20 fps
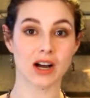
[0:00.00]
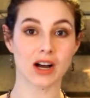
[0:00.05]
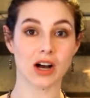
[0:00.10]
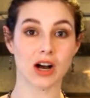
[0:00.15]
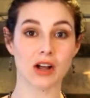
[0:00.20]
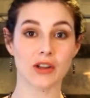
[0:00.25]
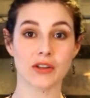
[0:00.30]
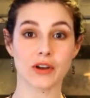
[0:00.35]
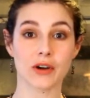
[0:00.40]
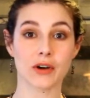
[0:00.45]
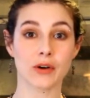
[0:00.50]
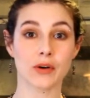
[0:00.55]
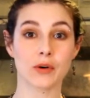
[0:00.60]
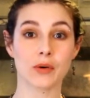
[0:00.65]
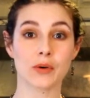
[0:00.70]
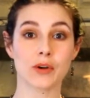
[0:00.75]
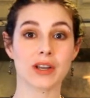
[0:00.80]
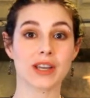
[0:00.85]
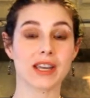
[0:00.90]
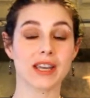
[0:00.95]

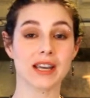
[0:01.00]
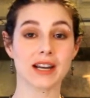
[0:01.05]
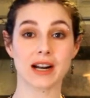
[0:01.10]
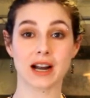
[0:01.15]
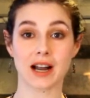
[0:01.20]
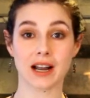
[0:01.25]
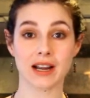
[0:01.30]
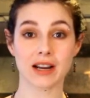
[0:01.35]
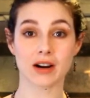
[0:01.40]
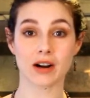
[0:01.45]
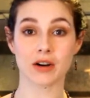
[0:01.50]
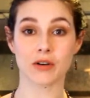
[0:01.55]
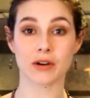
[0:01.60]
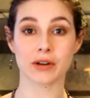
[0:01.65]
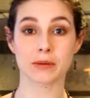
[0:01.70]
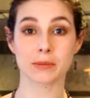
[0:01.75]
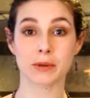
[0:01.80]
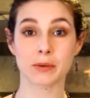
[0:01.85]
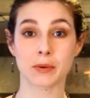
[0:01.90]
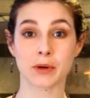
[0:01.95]
although he and I are
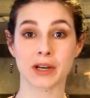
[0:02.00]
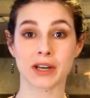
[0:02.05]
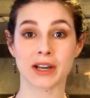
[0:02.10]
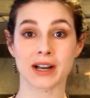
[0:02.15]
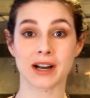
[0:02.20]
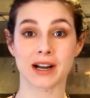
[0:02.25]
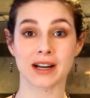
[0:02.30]
going to be working